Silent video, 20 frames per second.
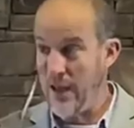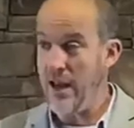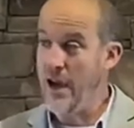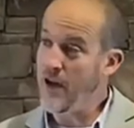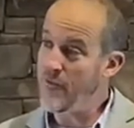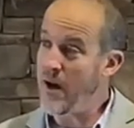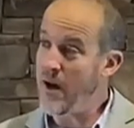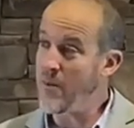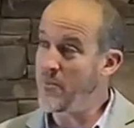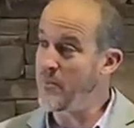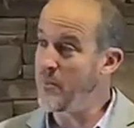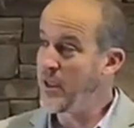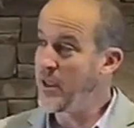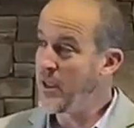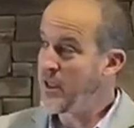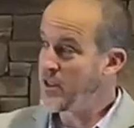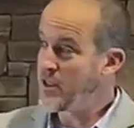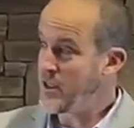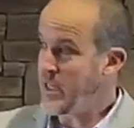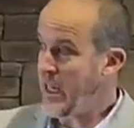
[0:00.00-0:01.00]
now if I'm
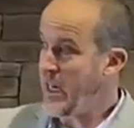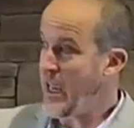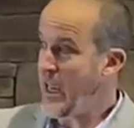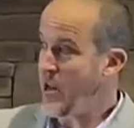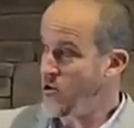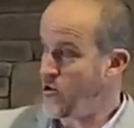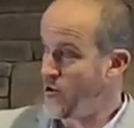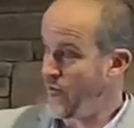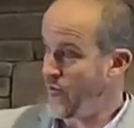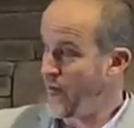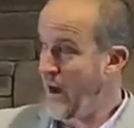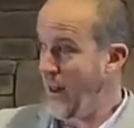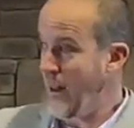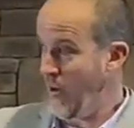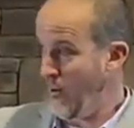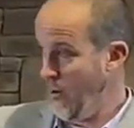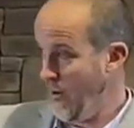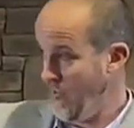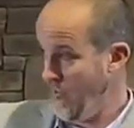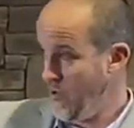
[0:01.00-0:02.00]
teenager
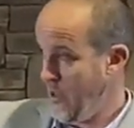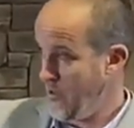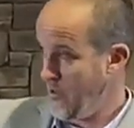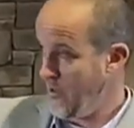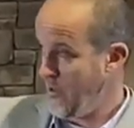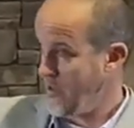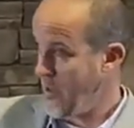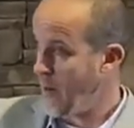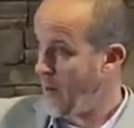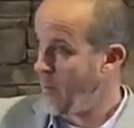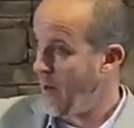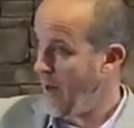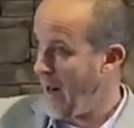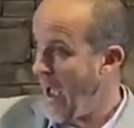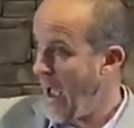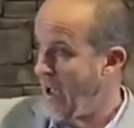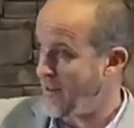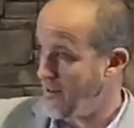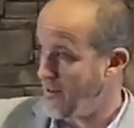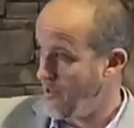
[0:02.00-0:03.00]
follower of Jesus, I'm going to
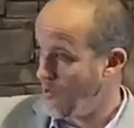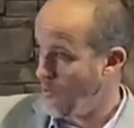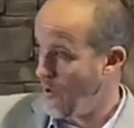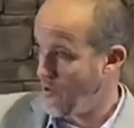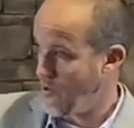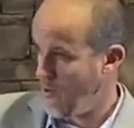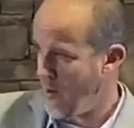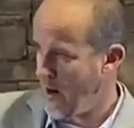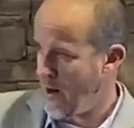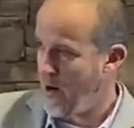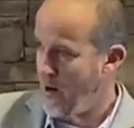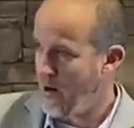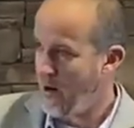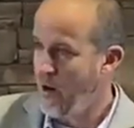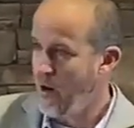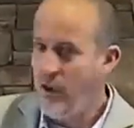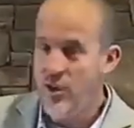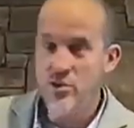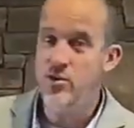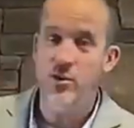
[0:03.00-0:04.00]
ask this question right here.
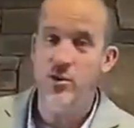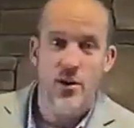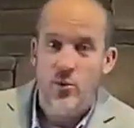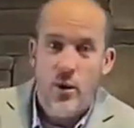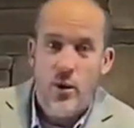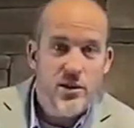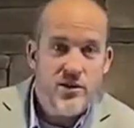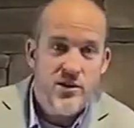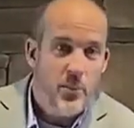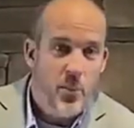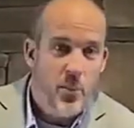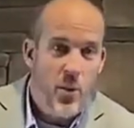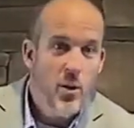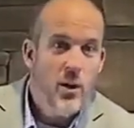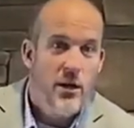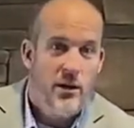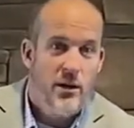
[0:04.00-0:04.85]
So then what's the point?